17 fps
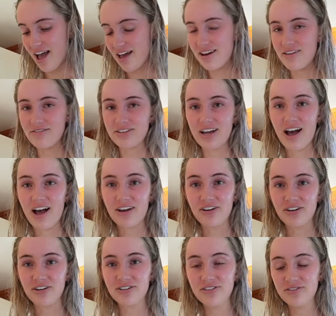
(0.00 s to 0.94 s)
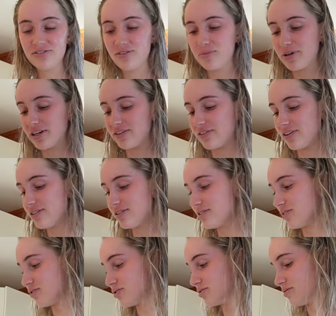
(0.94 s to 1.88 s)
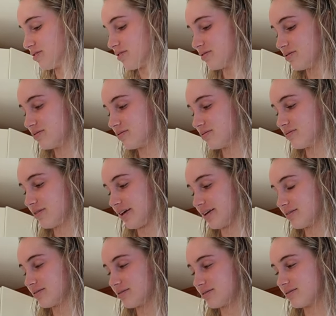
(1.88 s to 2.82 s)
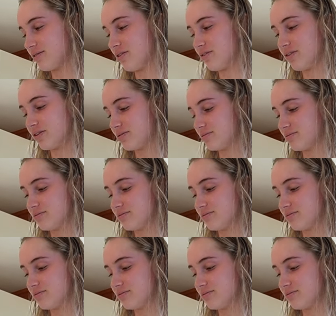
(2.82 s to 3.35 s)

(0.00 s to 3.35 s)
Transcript: and avocado for breakfast on the, like on the